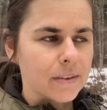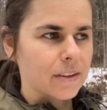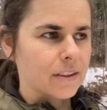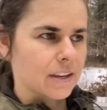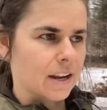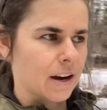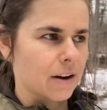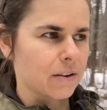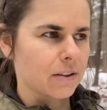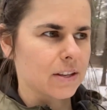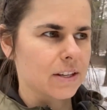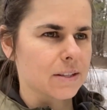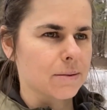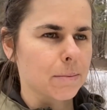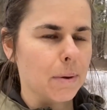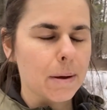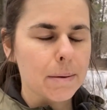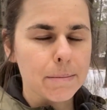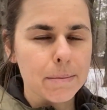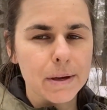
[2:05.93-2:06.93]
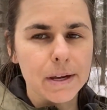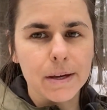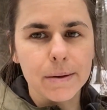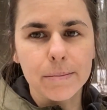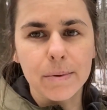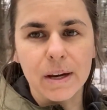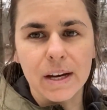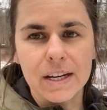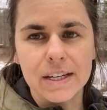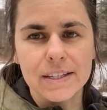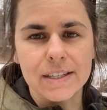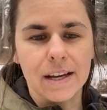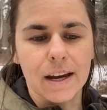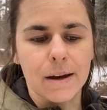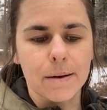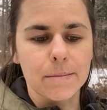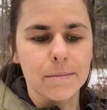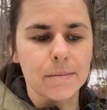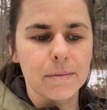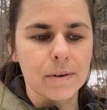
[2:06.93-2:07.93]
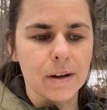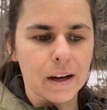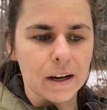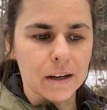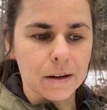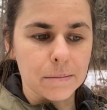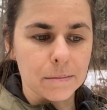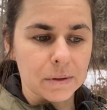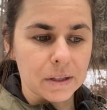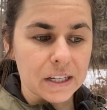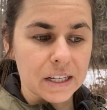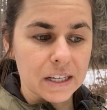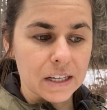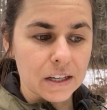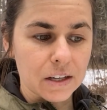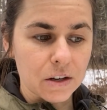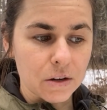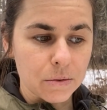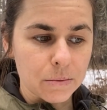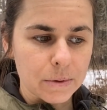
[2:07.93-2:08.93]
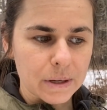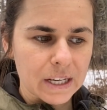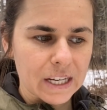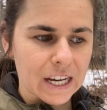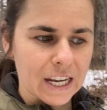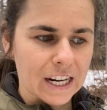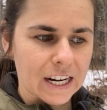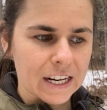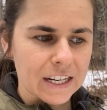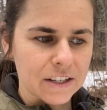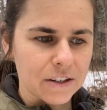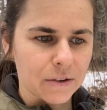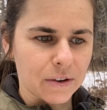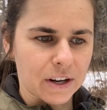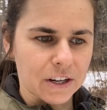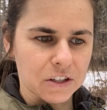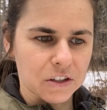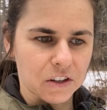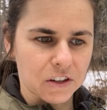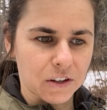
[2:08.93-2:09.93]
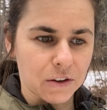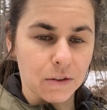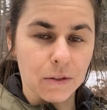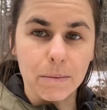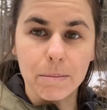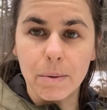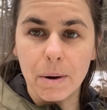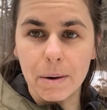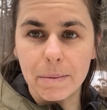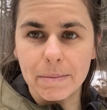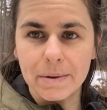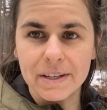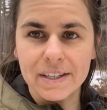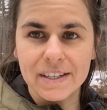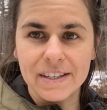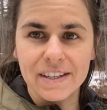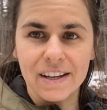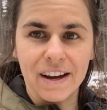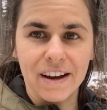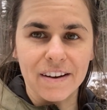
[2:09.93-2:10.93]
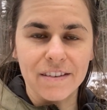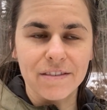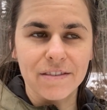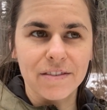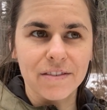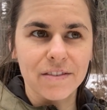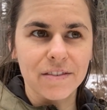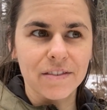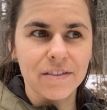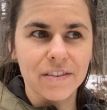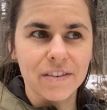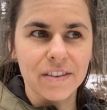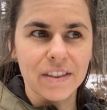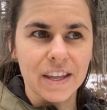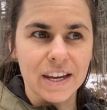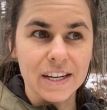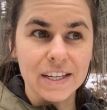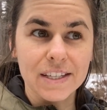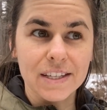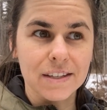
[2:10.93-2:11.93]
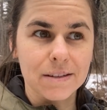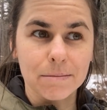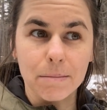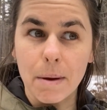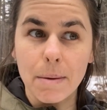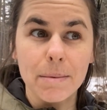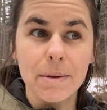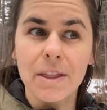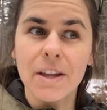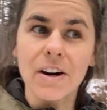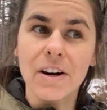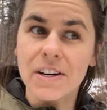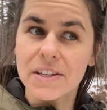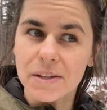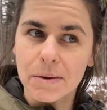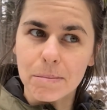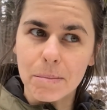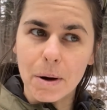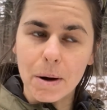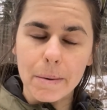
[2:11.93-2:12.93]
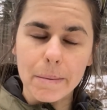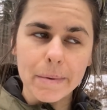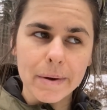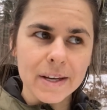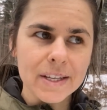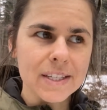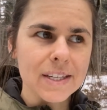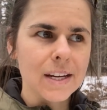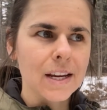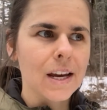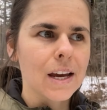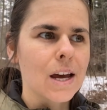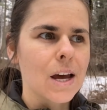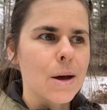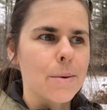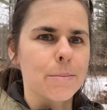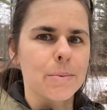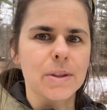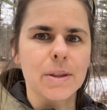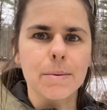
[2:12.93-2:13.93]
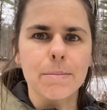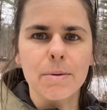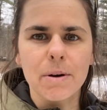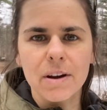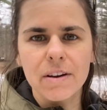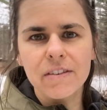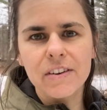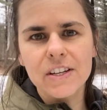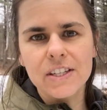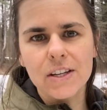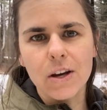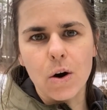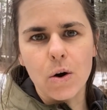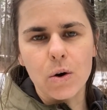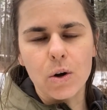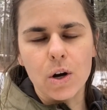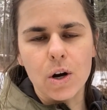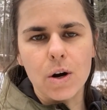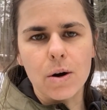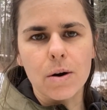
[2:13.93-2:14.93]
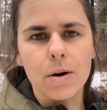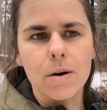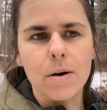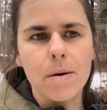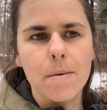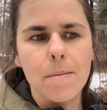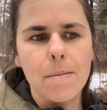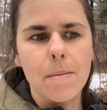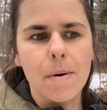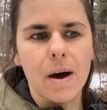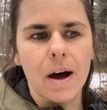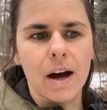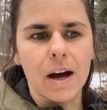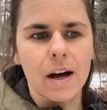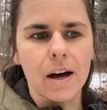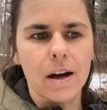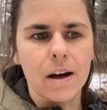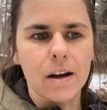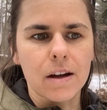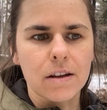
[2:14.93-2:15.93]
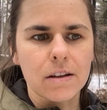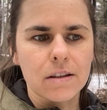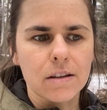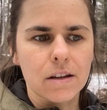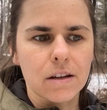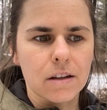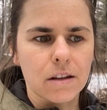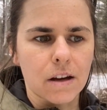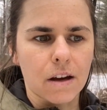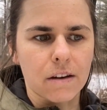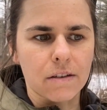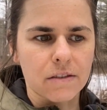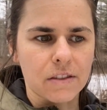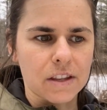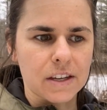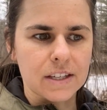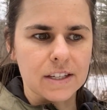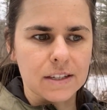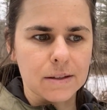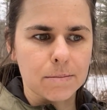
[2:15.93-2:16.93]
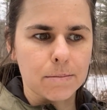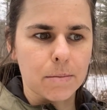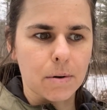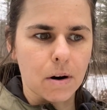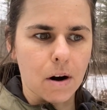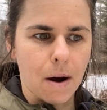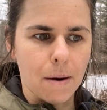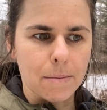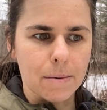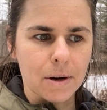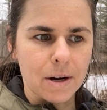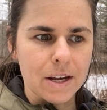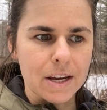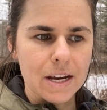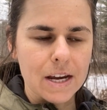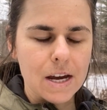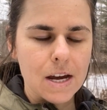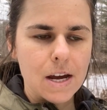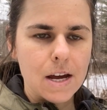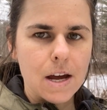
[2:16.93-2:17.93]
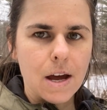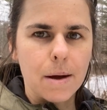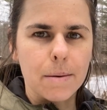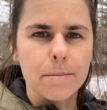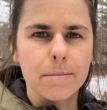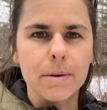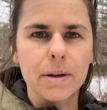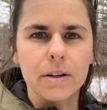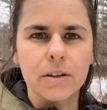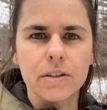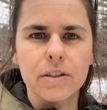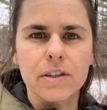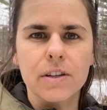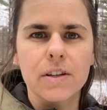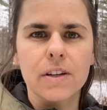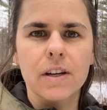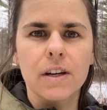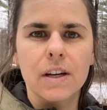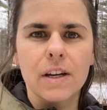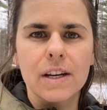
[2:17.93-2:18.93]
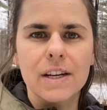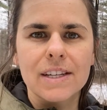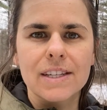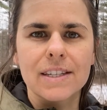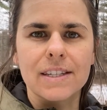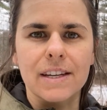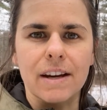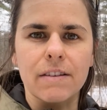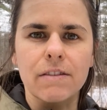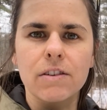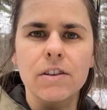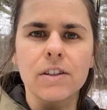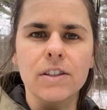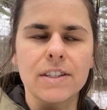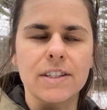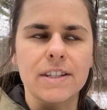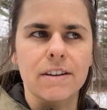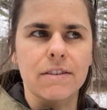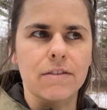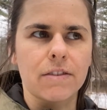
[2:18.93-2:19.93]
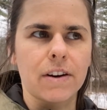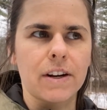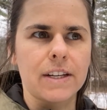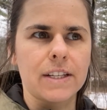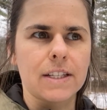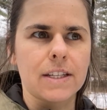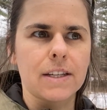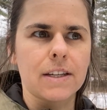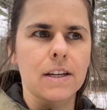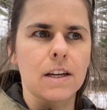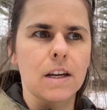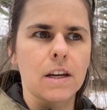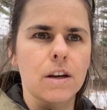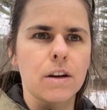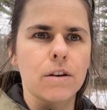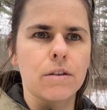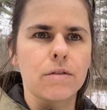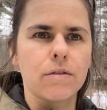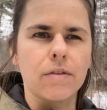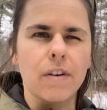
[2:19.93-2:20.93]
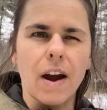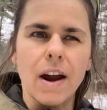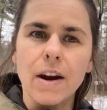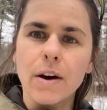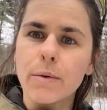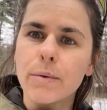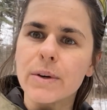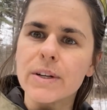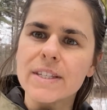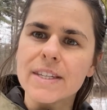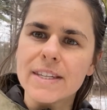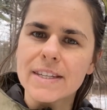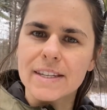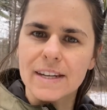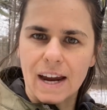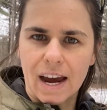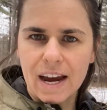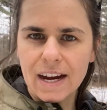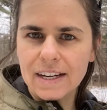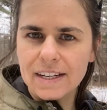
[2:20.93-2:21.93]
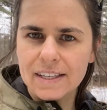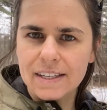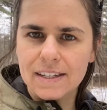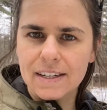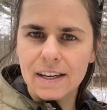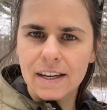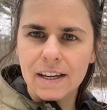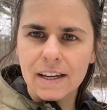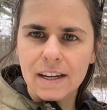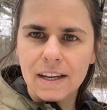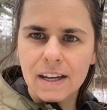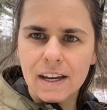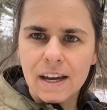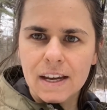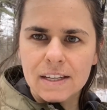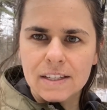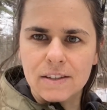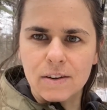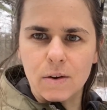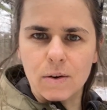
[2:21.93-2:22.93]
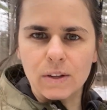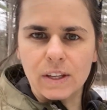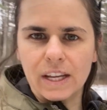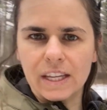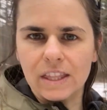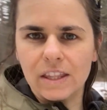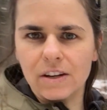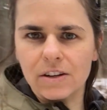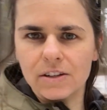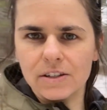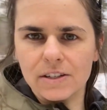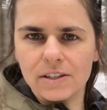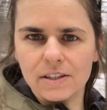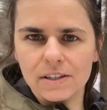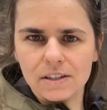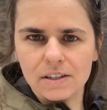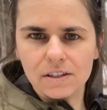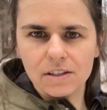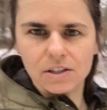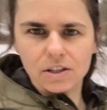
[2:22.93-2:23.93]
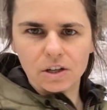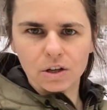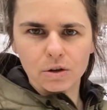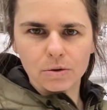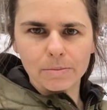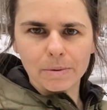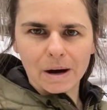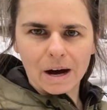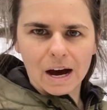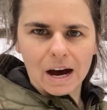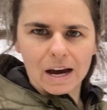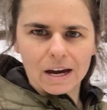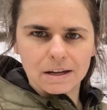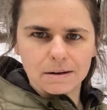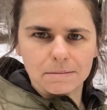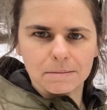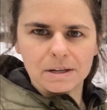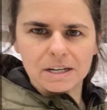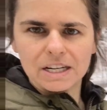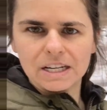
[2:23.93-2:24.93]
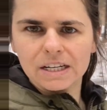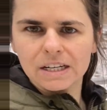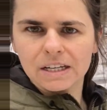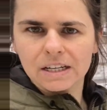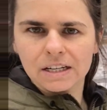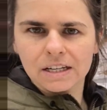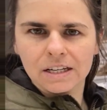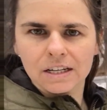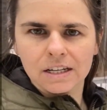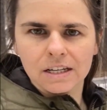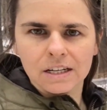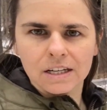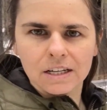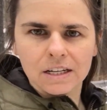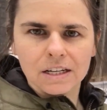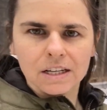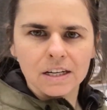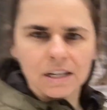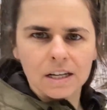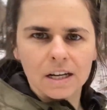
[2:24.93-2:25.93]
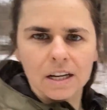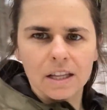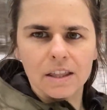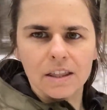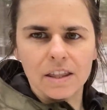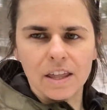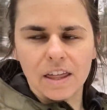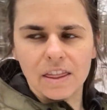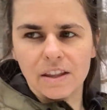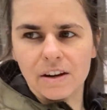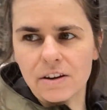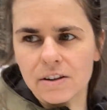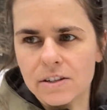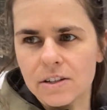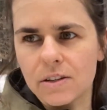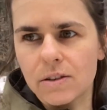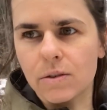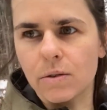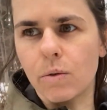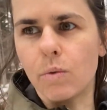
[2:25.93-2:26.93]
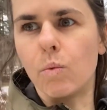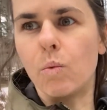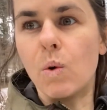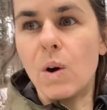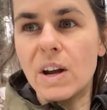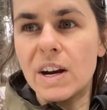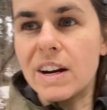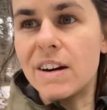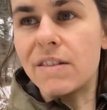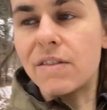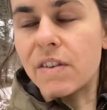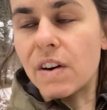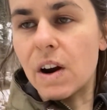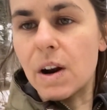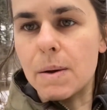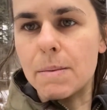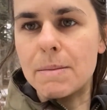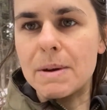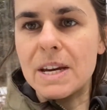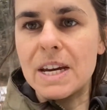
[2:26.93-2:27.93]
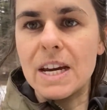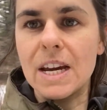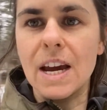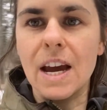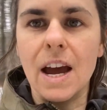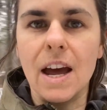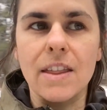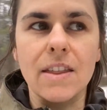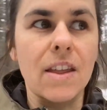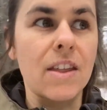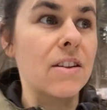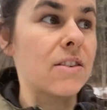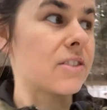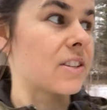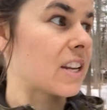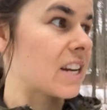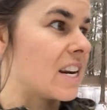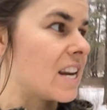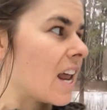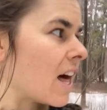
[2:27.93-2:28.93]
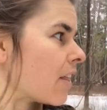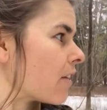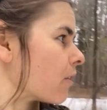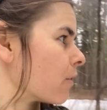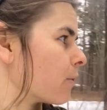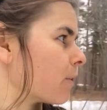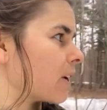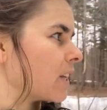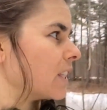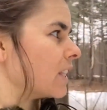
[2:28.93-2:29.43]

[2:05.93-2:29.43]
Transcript: Now, this may be because I'm a complete newbie and I don't actually know the purpose of this. Maybe there is a purpose, but the previous owner of this property built several different firewood stacks. So like there's 2 behind me, then there's 1 in front of me, and then there's another one